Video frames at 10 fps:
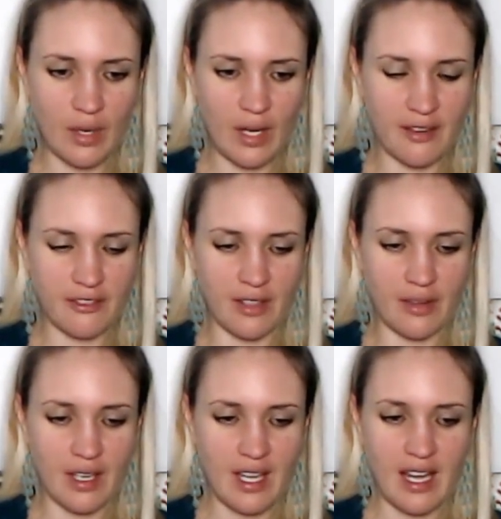you have
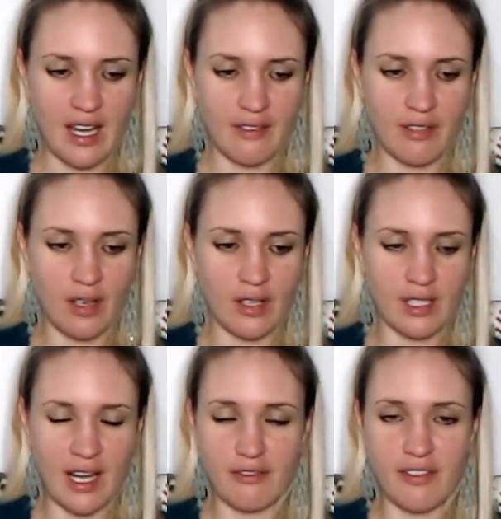to have
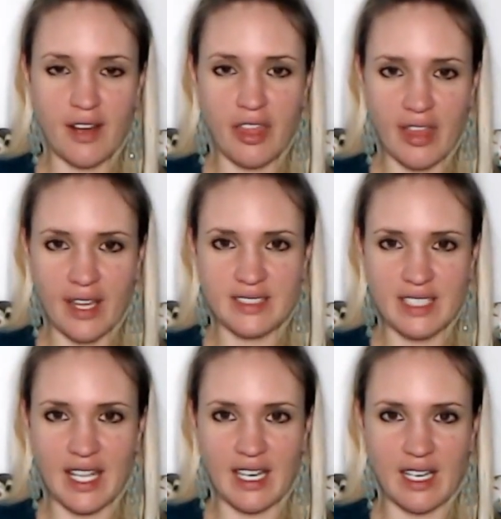very thick
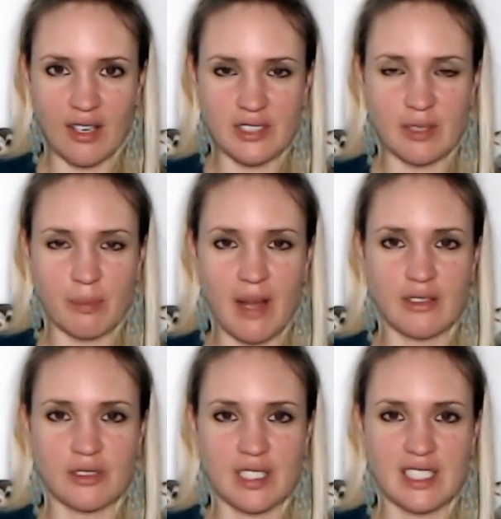skin and lots of
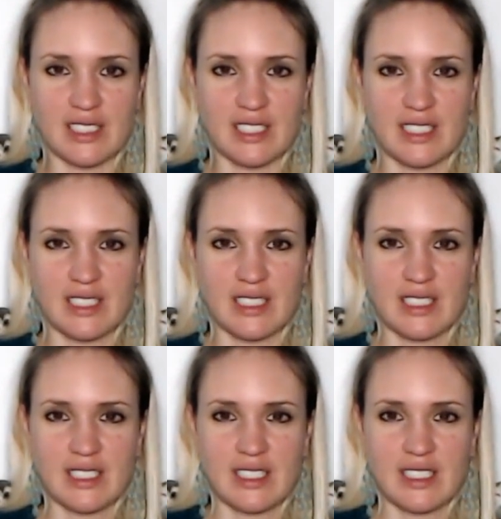boundaries.
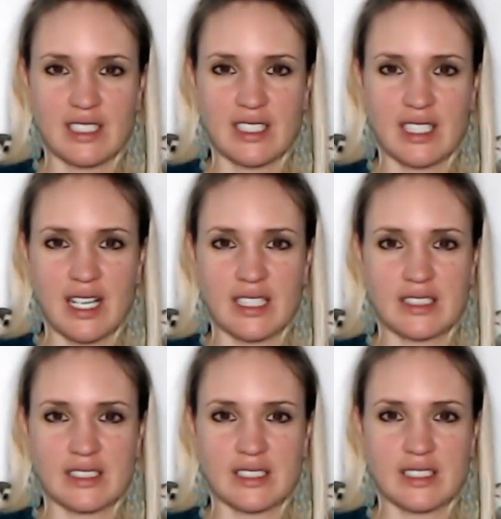
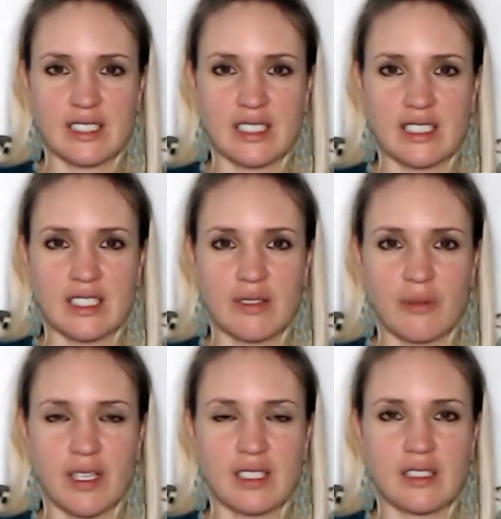And
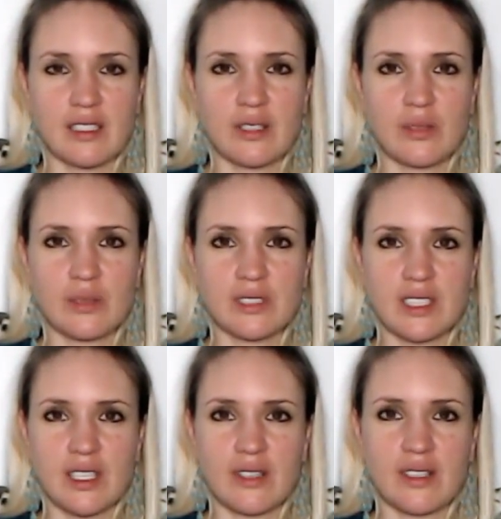when you
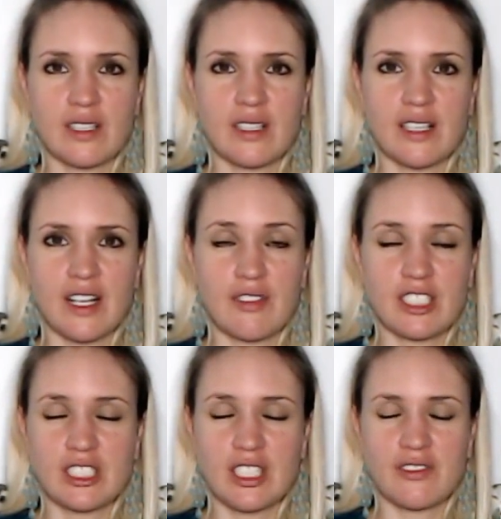also
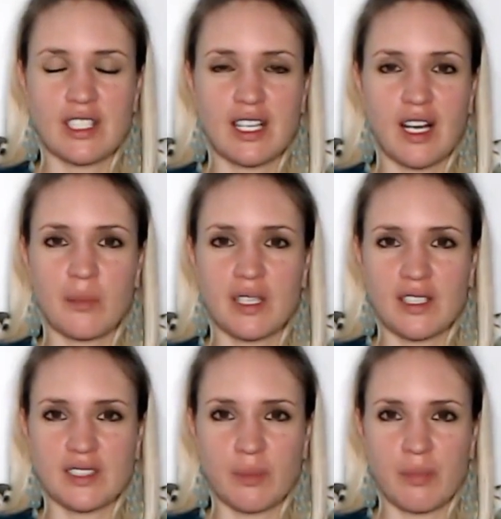have this shift, it can come
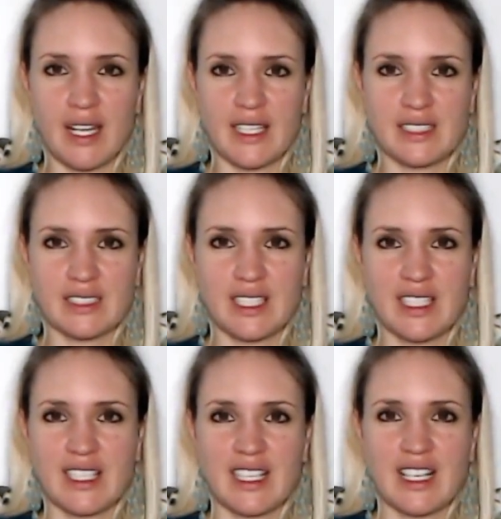with lots of bliss,
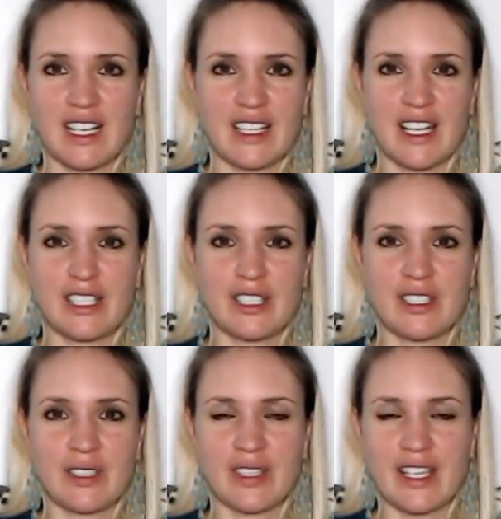and
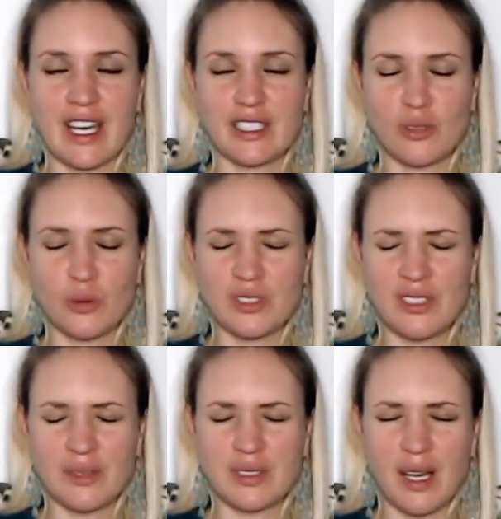then you can get into all
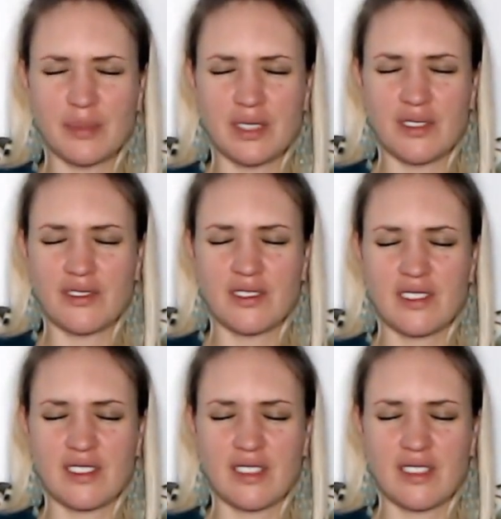types of